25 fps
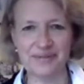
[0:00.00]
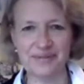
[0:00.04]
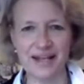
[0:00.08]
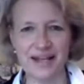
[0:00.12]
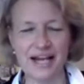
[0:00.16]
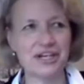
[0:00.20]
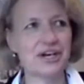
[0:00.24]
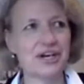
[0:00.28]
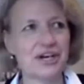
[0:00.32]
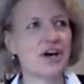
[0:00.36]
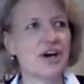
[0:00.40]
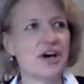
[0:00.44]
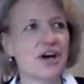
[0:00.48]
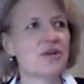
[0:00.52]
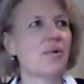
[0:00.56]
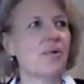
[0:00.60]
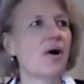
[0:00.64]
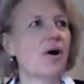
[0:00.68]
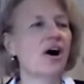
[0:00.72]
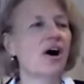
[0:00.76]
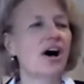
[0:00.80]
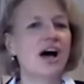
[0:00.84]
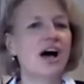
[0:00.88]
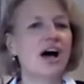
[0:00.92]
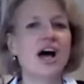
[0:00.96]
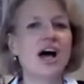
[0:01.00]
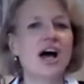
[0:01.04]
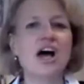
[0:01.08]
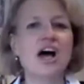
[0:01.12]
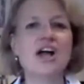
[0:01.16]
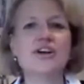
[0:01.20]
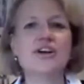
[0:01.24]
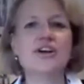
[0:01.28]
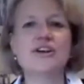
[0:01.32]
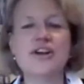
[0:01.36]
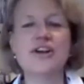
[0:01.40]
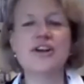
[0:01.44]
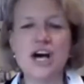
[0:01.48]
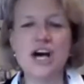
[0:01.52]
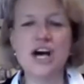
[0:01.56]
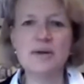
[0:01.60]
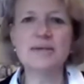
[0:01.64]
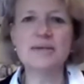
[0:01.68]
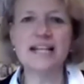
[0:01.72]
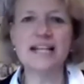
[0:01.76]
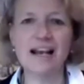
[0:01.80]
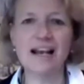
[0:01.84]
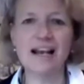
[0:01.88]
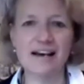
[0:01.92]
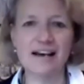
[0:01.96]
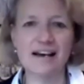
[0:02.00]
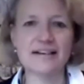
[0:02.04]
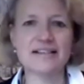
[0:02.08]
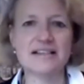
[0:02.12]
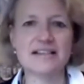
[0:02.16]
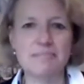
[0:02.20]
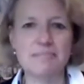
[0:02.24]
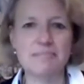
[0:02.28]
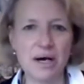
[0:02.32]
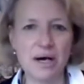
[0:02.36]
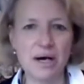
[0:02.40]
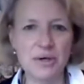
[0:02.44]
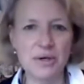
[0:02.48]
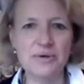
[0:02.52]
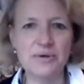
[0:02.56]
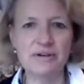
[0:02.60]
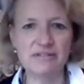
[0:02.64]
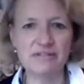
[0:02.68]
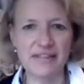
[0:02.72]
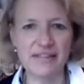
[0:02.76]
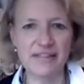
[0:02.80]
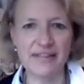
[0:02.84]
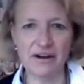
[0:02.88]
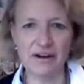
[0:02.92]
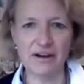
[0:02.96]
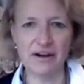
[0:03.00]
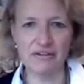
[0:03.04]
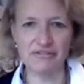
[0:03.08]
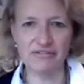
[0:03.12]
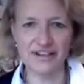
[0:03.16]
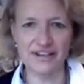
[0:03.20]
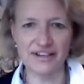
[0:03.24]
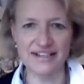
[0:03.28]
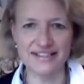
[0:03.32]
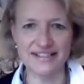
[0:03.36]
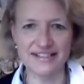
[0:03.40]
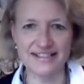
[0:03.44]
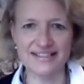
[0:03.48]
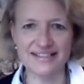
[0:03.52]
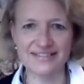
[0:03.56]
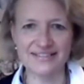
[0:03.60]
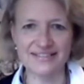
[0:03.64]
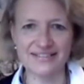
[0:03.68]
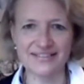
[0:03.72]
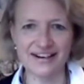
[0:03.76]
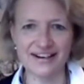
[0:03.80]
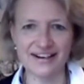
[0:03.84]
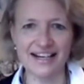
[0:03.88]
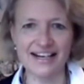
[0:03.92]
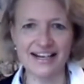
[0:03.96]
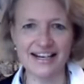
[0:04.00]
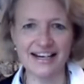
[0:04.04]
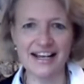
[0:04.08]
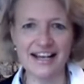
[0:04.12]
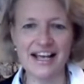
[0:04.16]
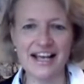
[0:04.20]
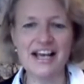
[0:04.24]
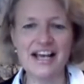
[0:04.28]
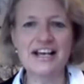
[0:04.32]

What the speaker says: And you know what? Nobody likes the moaner in the office, right?